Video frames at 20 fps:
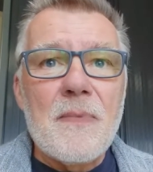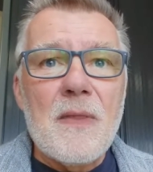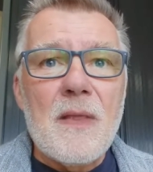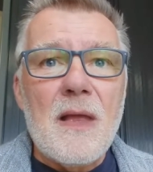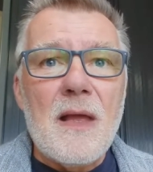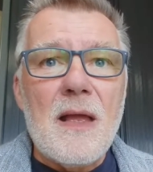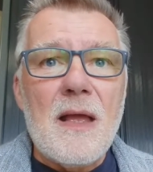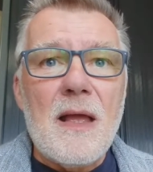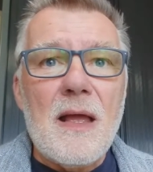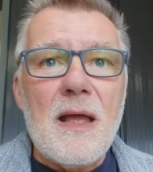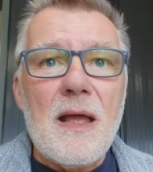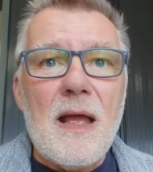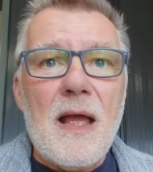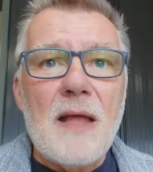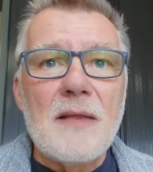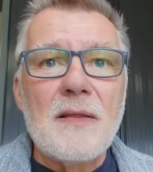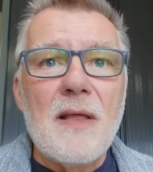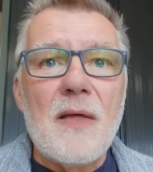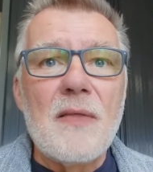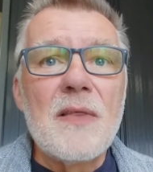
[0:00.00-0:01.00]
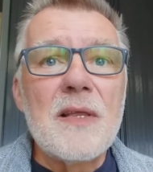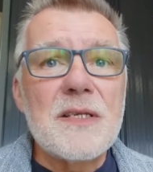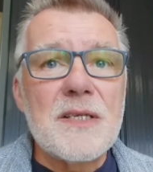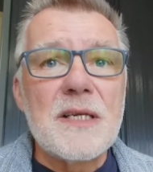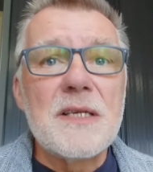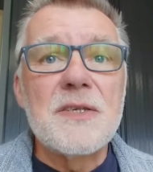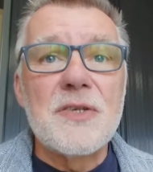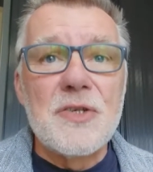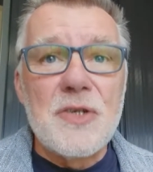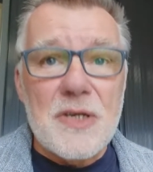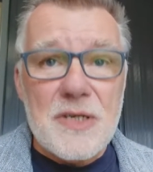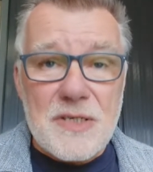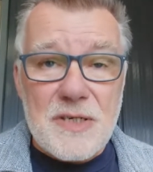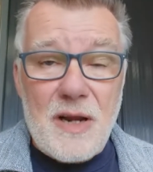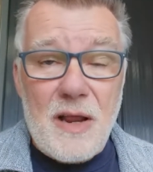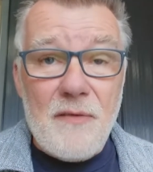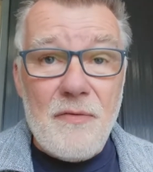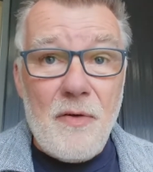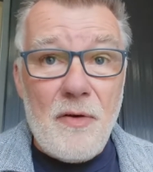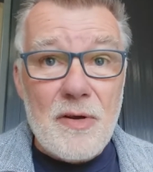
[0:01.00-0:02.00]
this is just
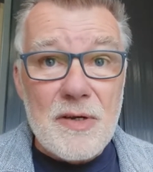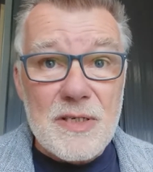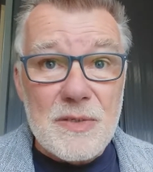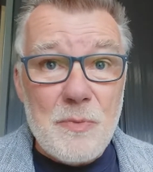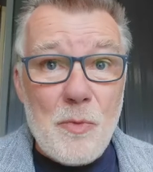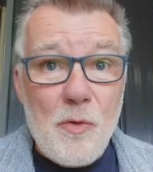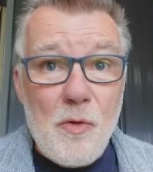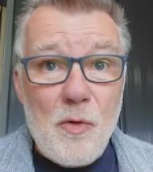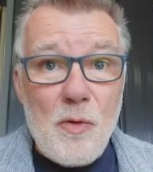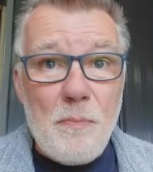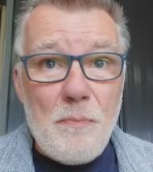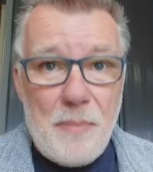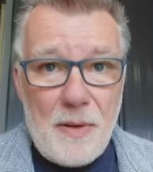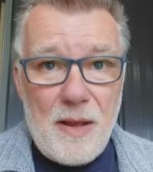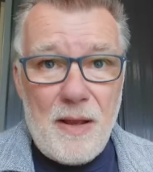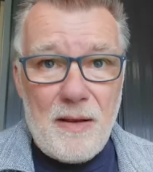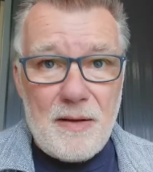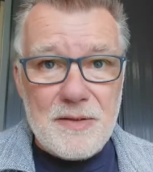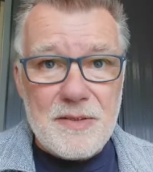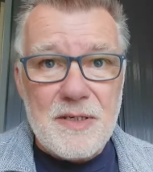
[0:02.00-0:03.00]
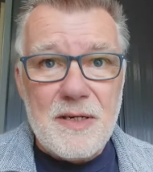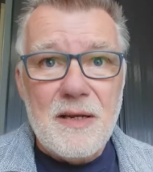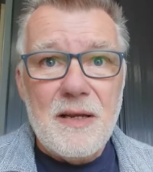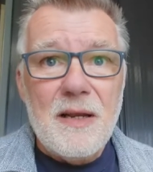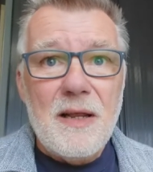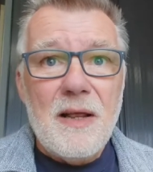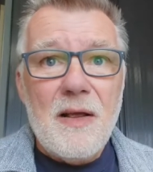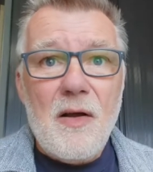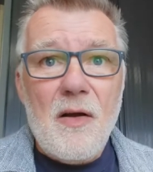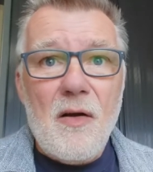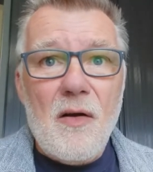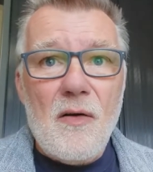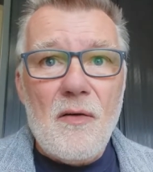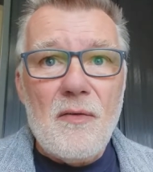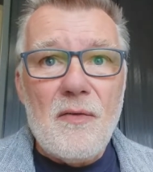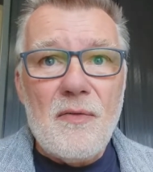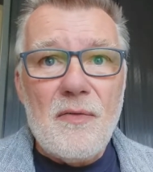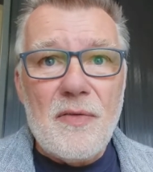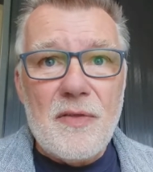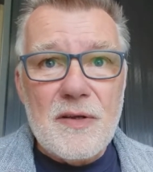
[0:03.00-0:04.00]
a very small part
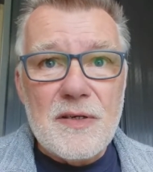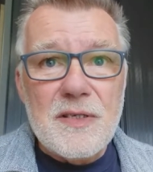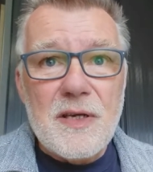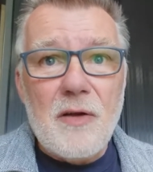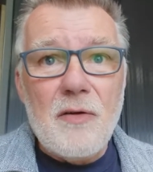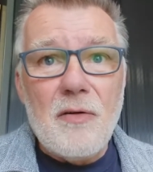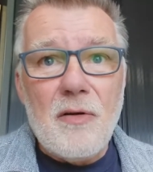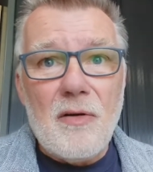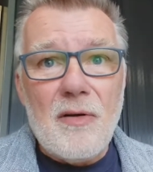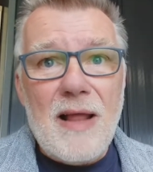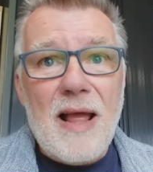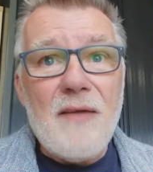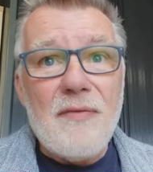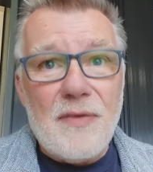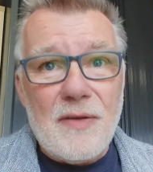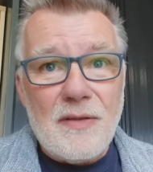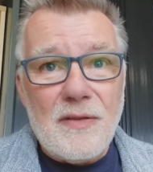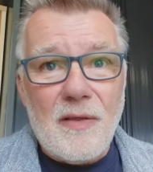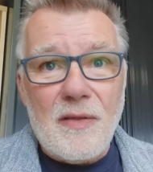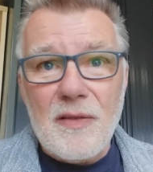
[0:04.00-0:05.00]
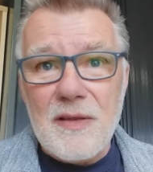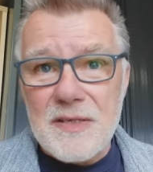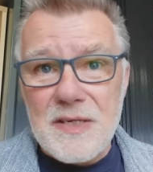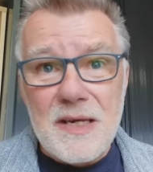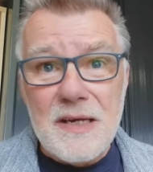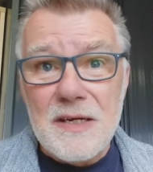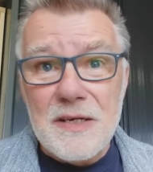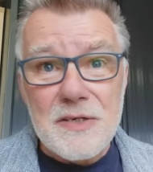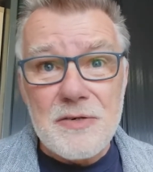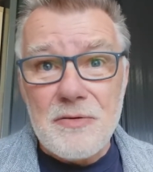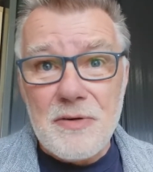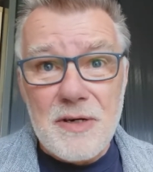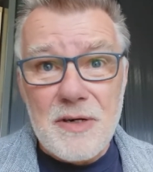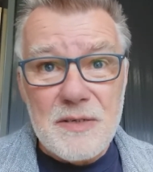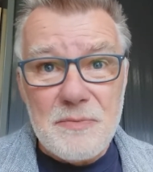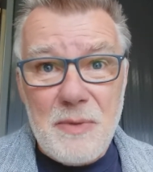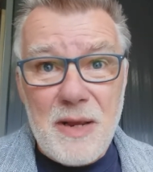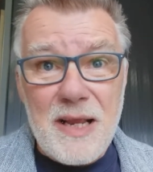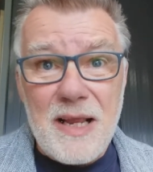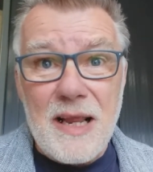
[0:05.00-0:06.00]
of the total effort that this industry
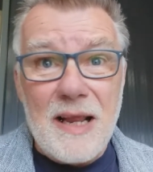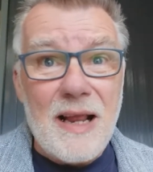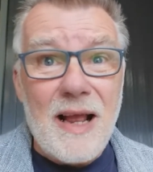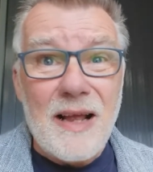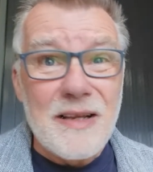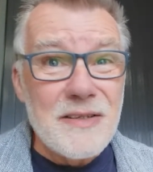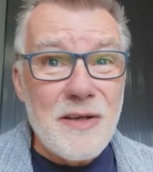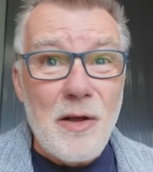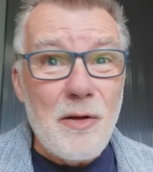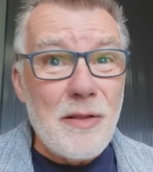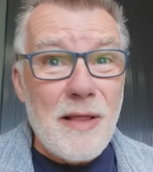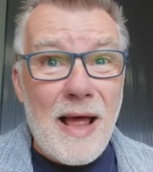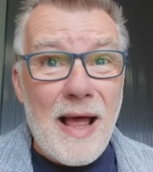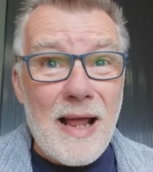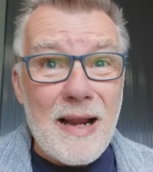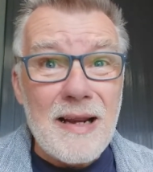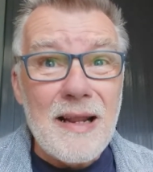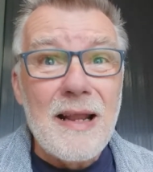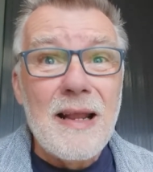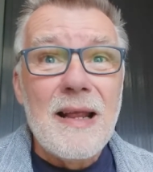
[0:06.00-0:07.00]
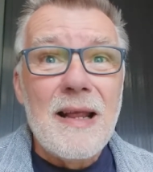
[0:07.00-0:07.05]
is making. I know that.